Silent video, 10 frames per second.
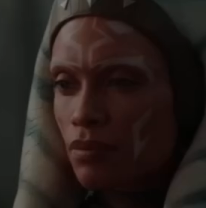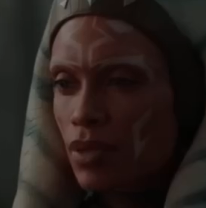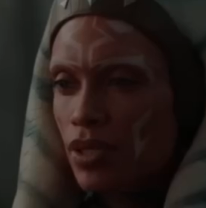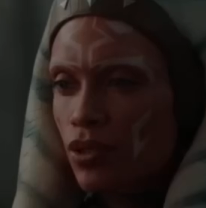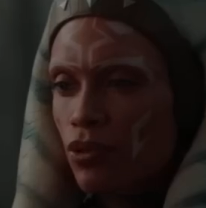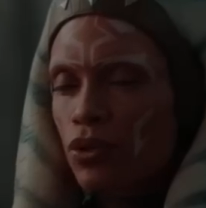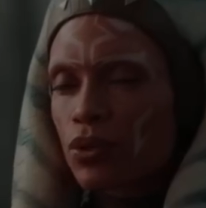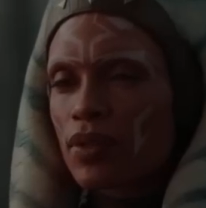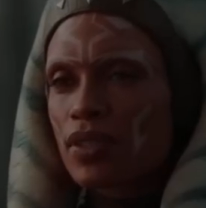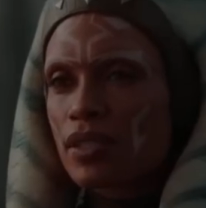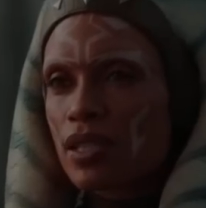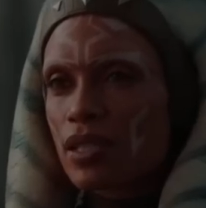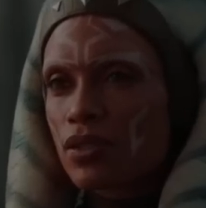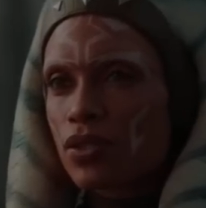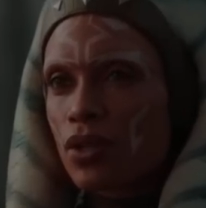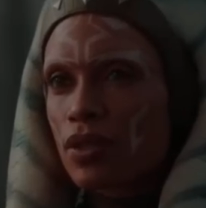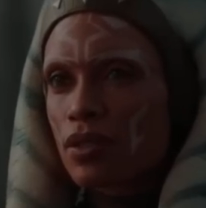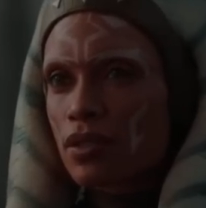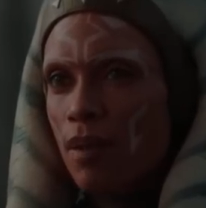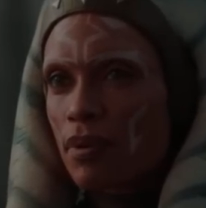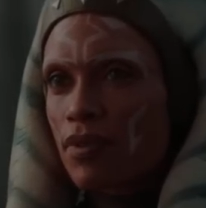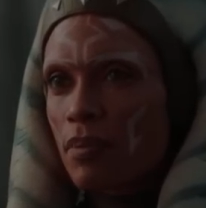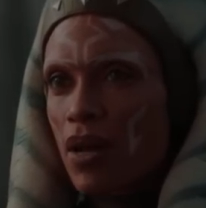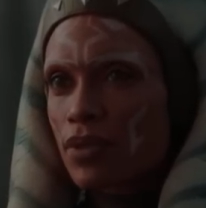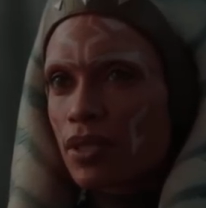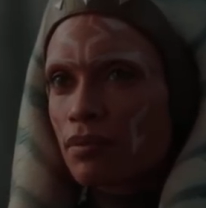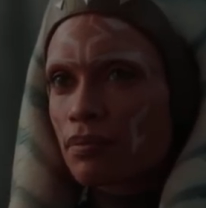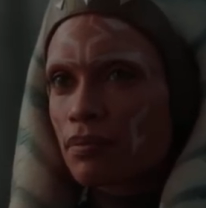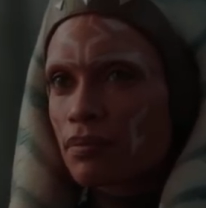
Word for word: Place Grogu on the Seeing Stone at the top of the mountain.